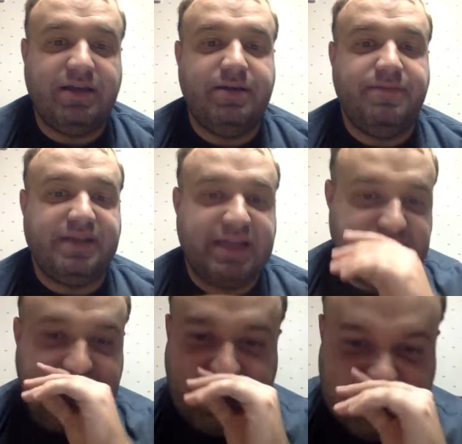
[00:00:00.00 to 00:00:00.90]
him to
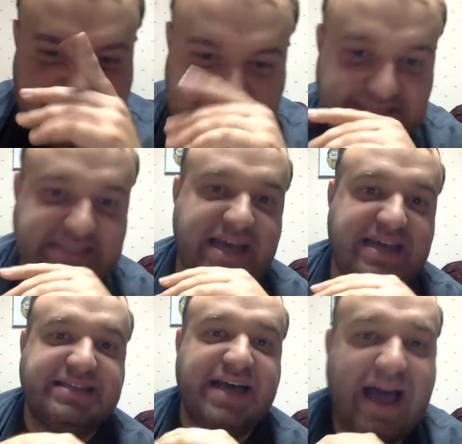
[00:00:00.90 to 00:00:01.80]
take a test a
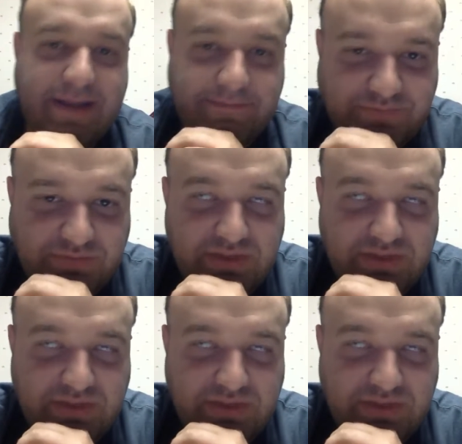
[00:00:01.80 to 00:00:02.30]
second time.